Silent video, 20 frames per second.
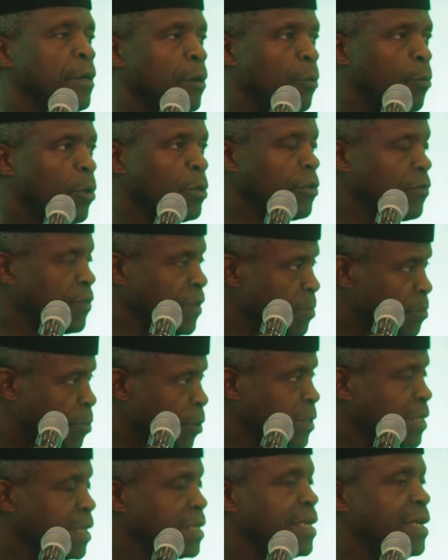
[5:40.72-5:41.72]
One of the
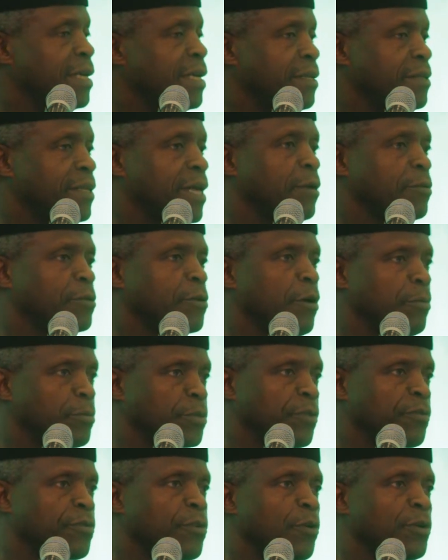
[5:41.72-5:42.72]
important health
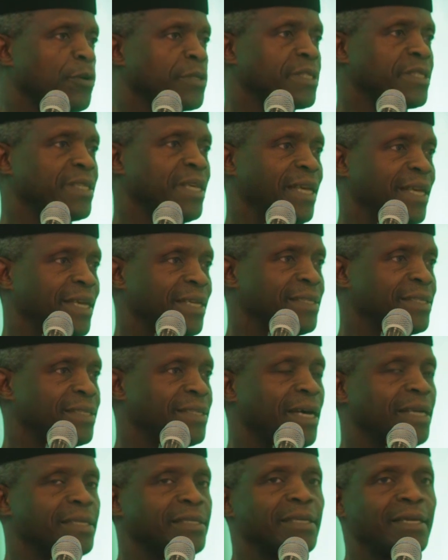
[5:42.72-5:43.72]
outcomes, of course, is
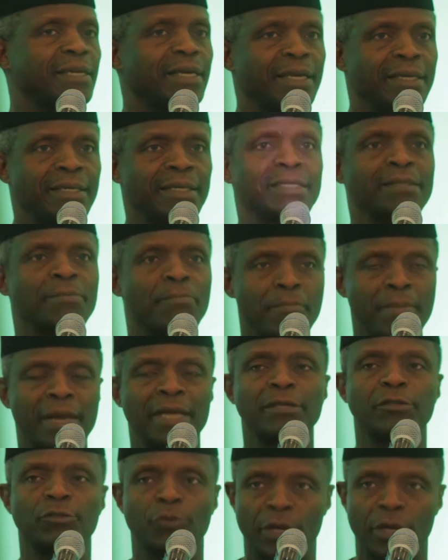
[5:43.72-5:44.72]
that it is
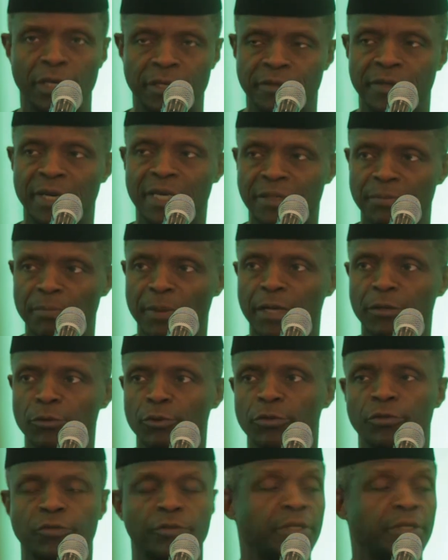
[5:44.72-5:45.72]
meant to address
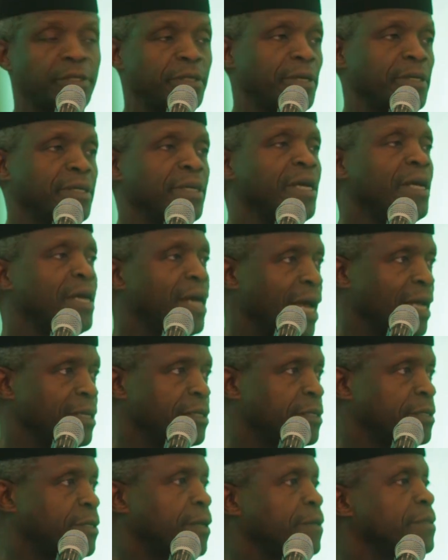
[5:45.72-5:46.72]
malnutrition
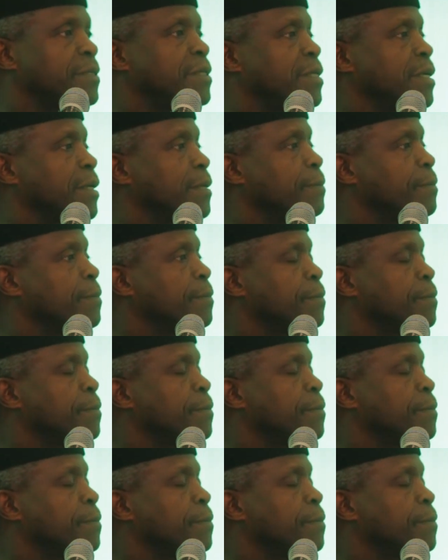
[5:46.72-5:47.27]
and stunting.